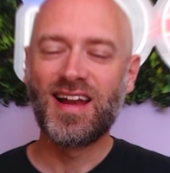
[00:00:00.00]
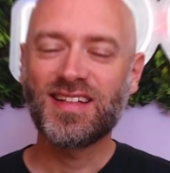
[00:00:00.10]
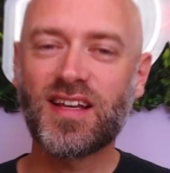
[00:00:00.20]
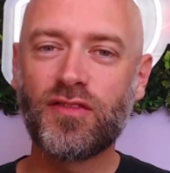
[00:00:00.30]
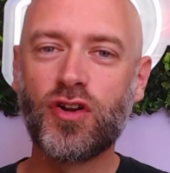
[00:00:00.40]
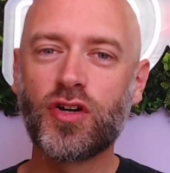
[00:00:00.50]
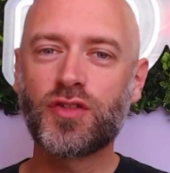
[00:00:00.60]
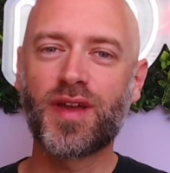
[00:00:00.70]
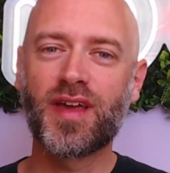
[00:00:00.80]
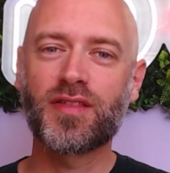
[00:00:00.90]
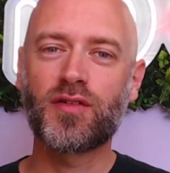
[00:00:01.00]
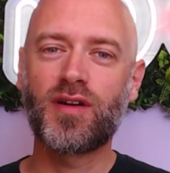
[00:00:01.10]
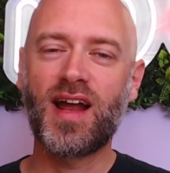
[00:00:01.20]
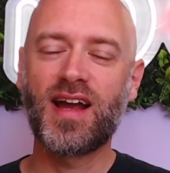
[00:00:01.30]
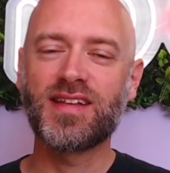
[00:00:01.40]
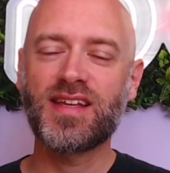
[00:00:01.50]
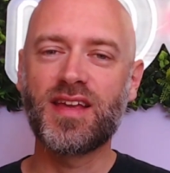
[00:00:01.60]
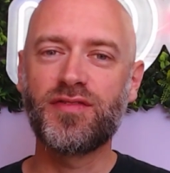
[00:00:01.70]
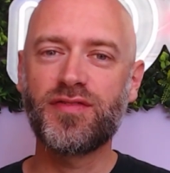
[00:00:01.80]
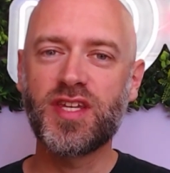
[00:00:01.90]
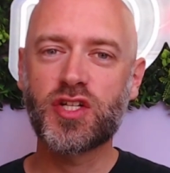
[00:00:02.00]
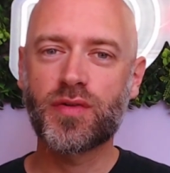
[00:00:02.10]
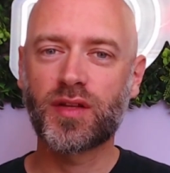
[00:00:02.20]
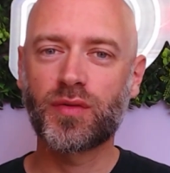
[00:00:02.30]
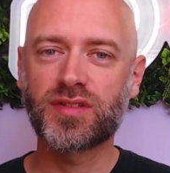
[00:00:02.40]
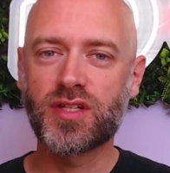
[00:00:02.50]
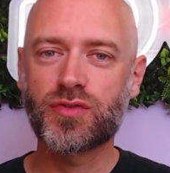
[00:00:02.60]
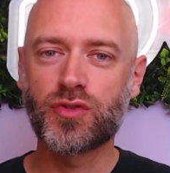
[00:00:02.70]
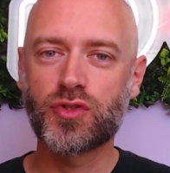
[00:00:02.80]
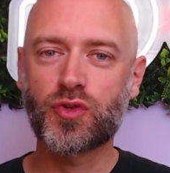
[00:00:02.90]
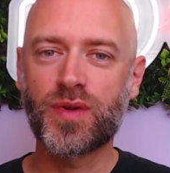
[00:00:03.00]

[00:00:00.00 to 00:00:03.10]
Let's have a look together at a feature that was introduced